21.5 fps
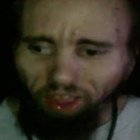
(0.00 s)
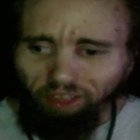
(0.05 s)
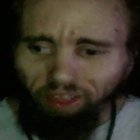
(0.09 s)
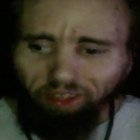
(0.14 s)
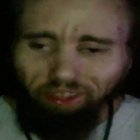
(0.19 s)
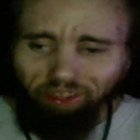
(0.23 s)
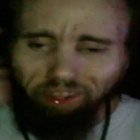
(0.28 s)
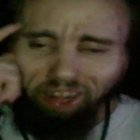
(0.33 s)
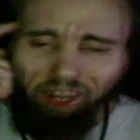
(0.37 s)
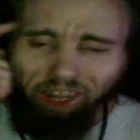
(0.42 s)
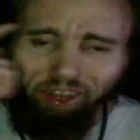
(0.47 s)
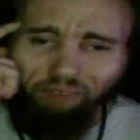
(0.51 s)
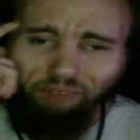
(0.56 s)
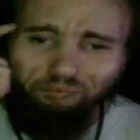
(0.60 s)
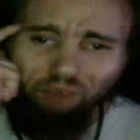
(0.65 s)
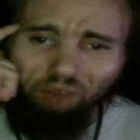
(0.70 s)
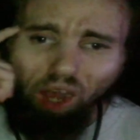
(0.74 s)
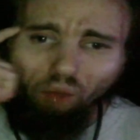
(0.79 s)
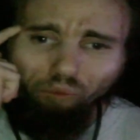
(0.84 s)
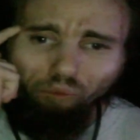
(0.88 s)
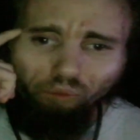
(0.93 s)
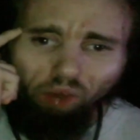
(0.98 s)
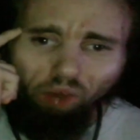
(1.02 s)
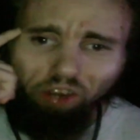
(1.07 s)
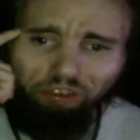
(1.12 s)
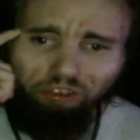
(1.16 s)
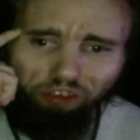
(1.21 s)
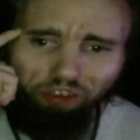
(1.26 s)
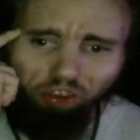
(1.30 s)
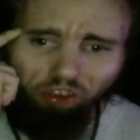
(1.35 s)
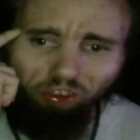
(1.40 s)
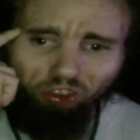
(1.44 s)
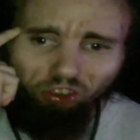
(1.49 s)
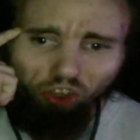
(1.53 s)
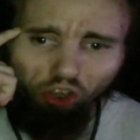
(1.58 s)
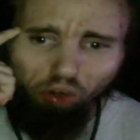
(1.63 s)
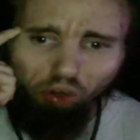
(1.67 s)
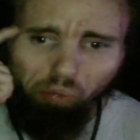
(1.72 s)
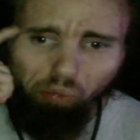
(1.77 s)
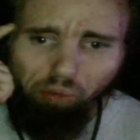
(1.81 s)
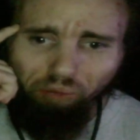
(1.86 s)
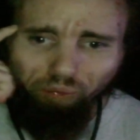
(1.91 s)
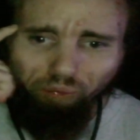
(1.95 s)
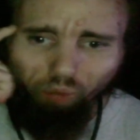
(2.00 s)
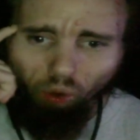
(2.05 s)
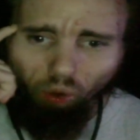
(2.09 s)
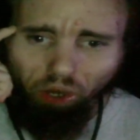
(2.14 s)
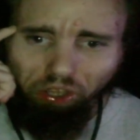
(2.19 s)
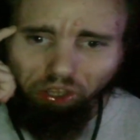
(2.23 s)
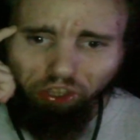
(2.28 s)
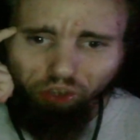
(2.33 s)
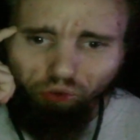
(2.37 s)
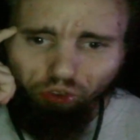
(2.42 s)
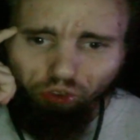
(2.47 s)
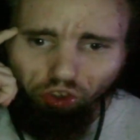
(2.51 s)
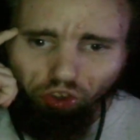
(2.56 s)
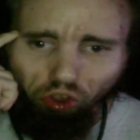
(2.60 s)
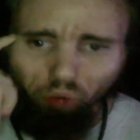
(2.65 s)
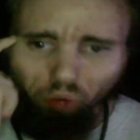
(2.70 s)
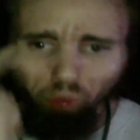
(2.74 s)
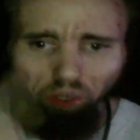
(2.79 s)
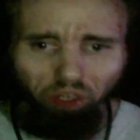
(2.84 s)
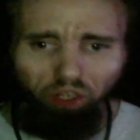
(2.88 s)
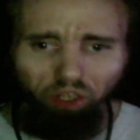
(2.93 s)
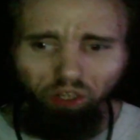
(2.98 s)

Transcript: Think about what you do before you do it.